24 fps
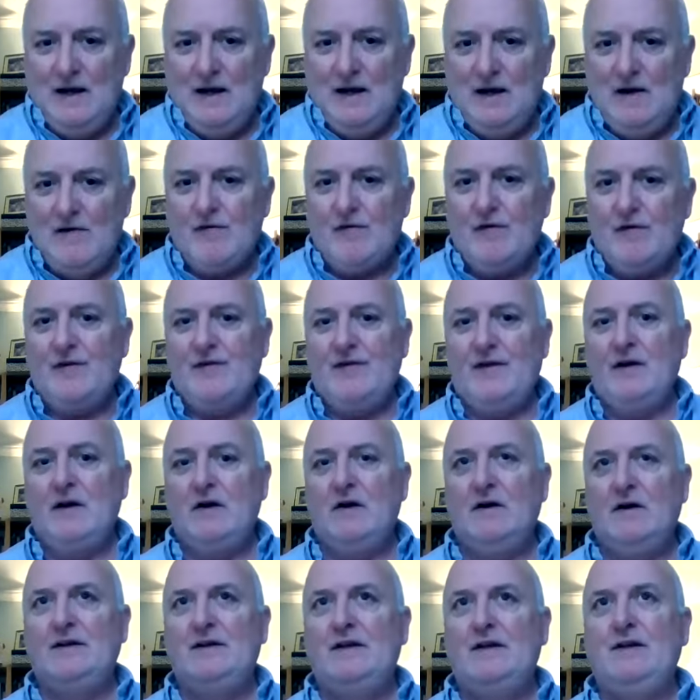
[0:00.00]

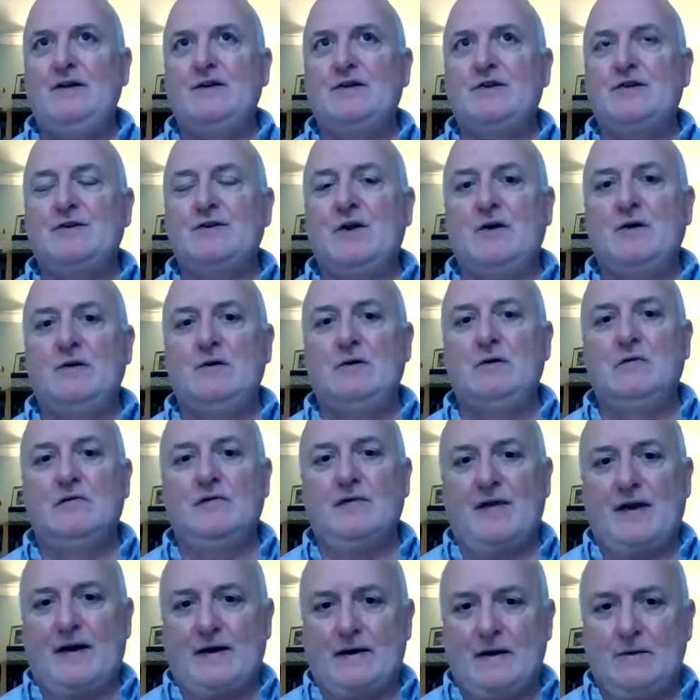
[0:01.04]
everything I need to know,
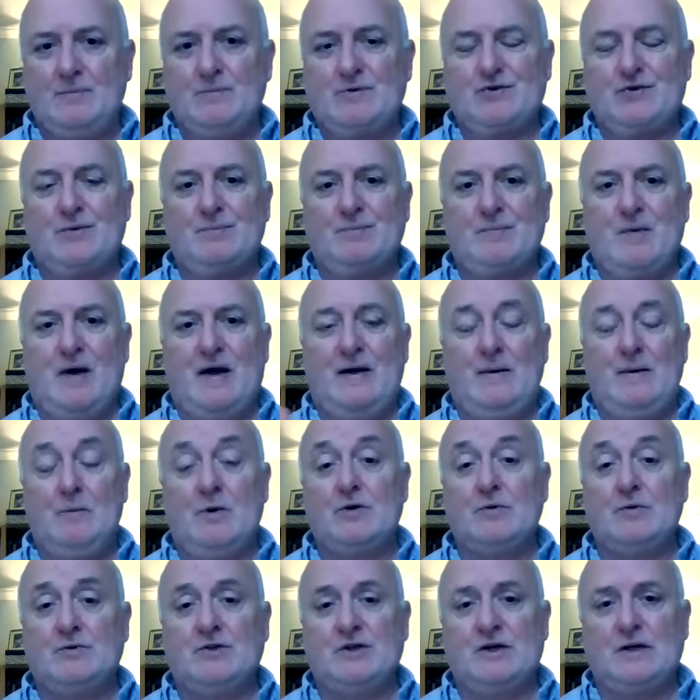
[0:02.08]
that aim
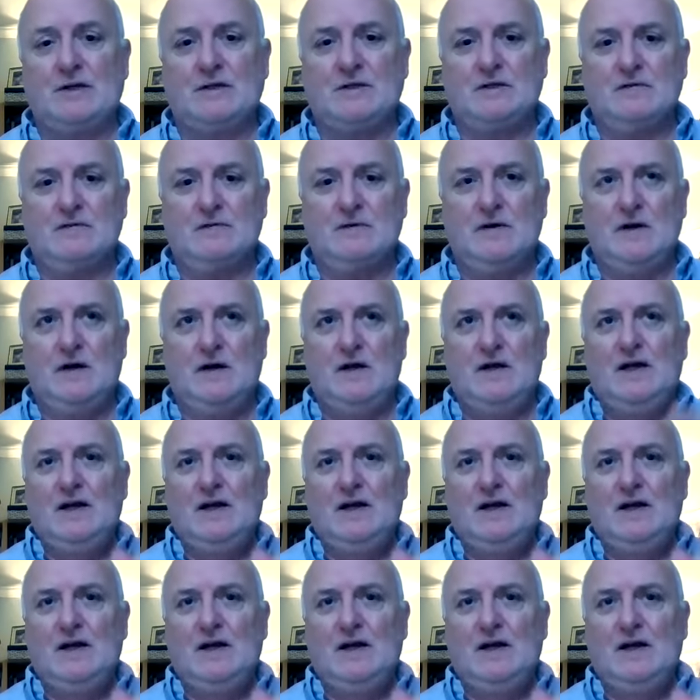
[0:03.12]
and objective?